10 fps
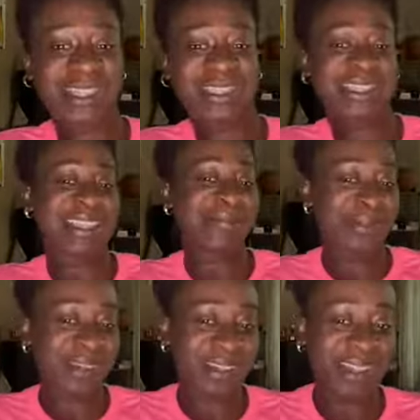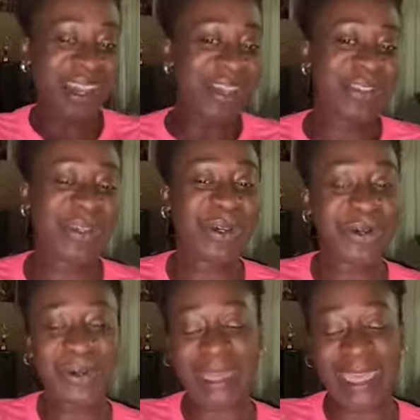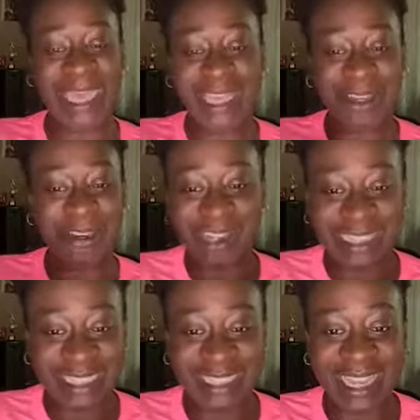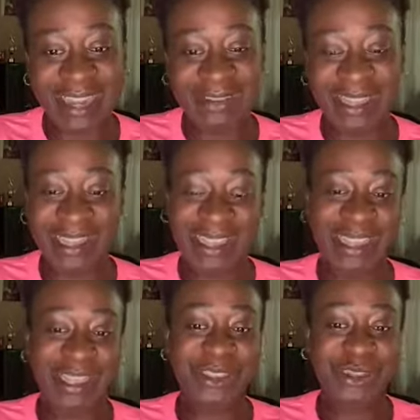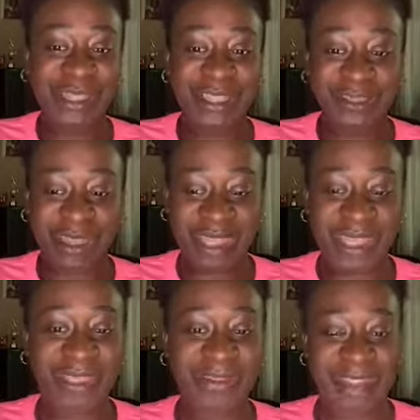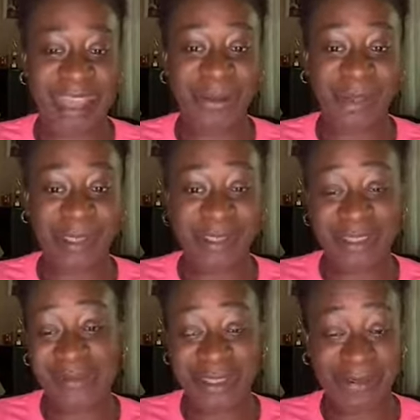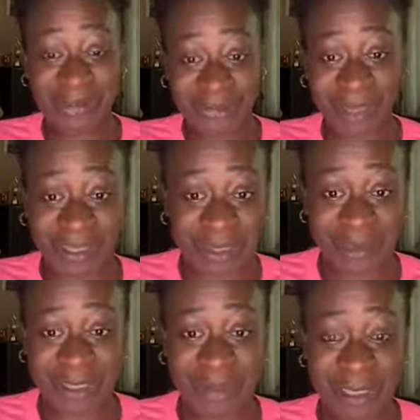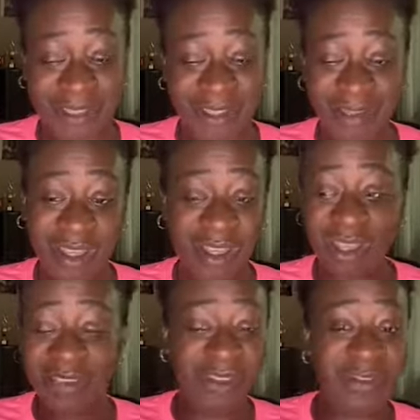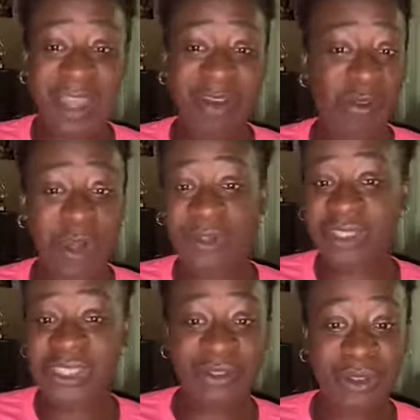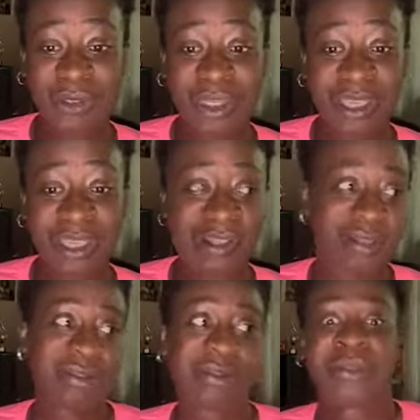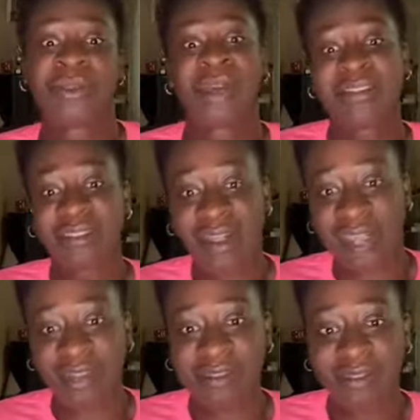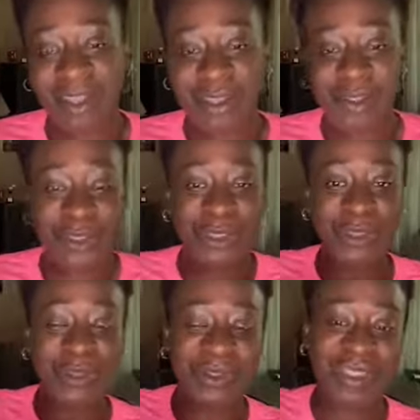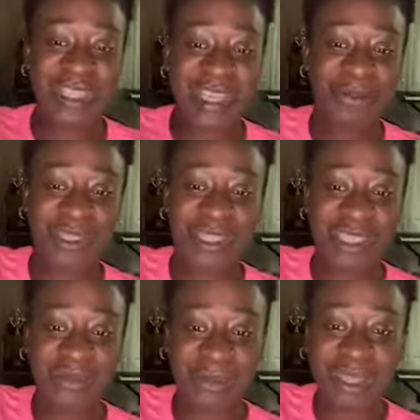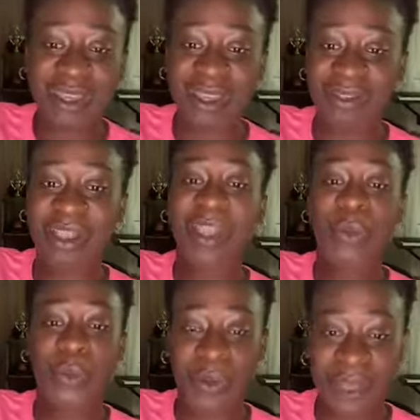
in December. So it kind of crunches down. I think it's good that you're thinking of it that way, because especially from parents' perspective, even if you have one or two kids, I mean, you have a life, so you need to understand which weekend, where